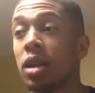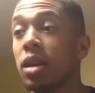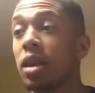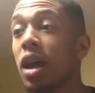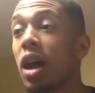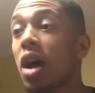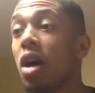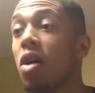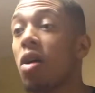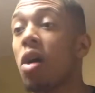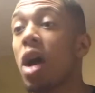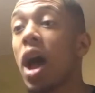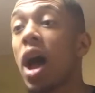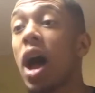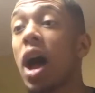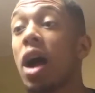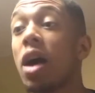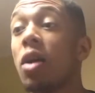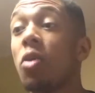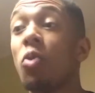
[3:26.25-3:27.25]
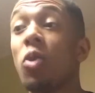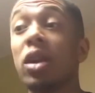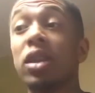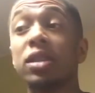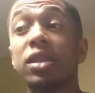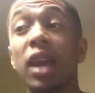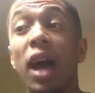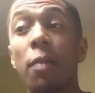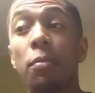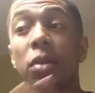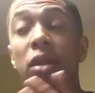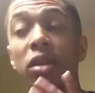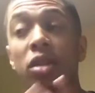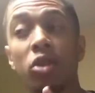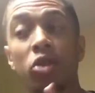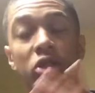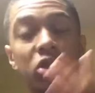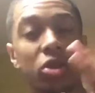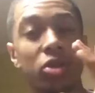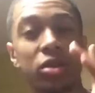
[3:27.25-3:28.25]
Now, once I put
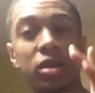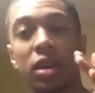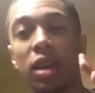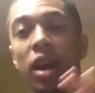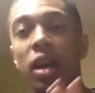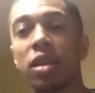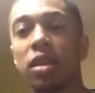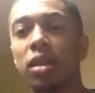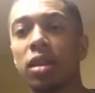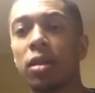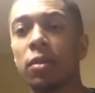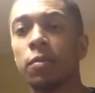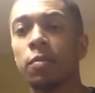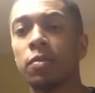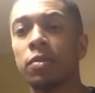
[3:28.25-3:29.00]
those two together,